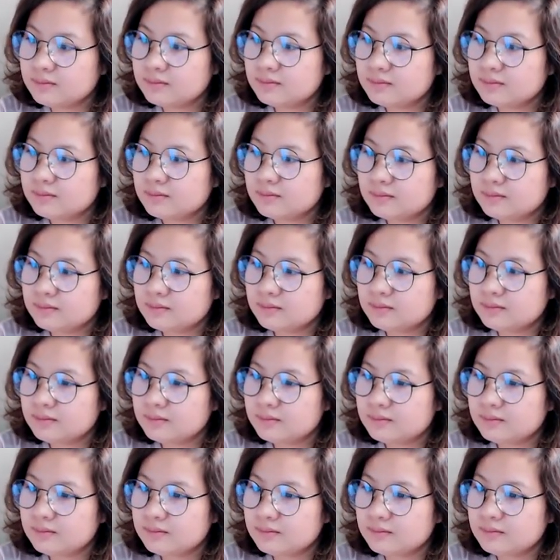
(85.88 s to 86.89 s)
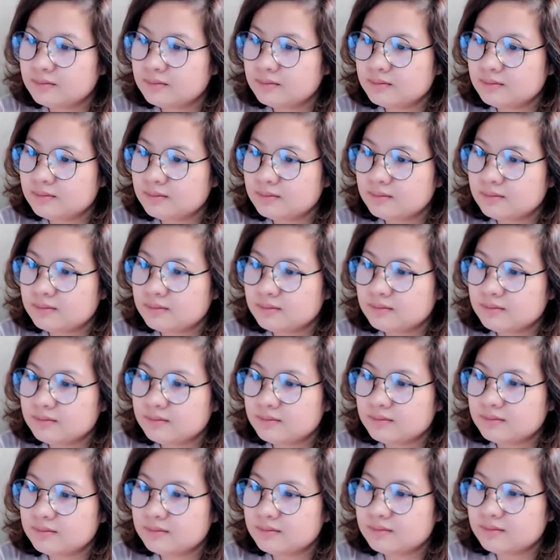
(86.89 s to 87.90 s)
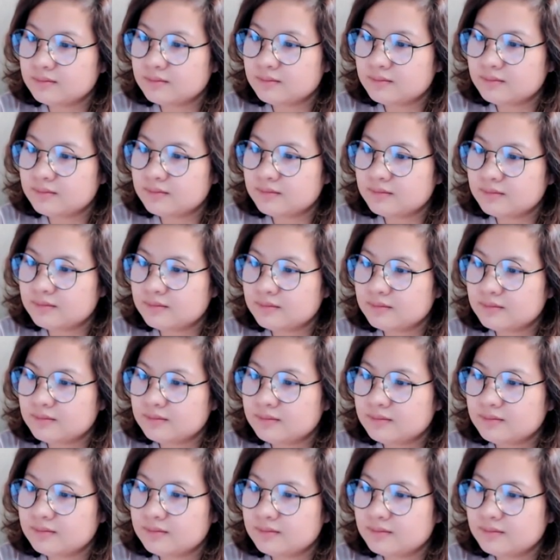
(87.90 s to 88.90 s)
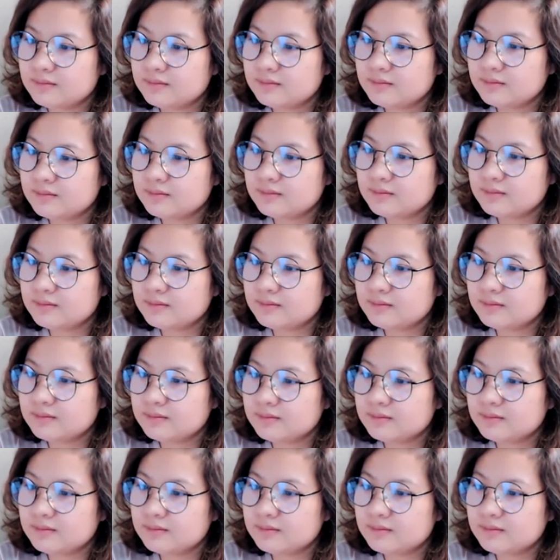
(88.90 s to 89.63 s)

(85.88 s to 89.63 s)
The person shown says nothing.